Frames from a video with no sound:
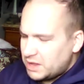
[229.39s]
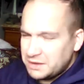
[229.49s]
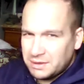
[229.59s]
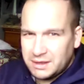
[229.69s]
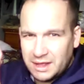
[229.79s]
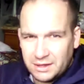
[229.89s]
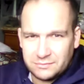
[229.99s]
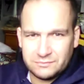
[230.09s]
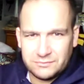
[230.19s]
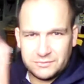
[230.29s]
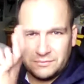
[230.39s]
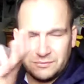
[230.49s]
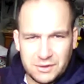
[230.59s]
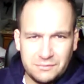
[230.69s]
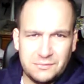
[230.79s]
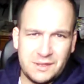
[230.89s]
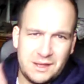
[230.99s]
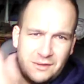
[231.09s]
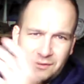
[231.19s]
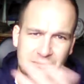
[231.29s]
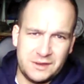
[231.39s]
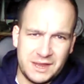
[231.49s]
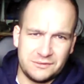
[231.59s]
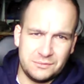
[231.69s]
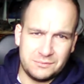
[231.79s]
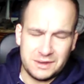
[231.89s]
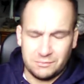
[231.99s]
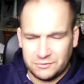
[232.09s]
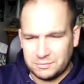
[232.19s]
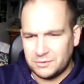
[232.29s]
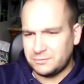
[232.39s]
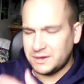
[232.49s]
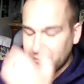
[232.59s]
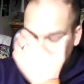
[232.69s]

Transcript: Anyway, I'll go through that on the next update, which will be update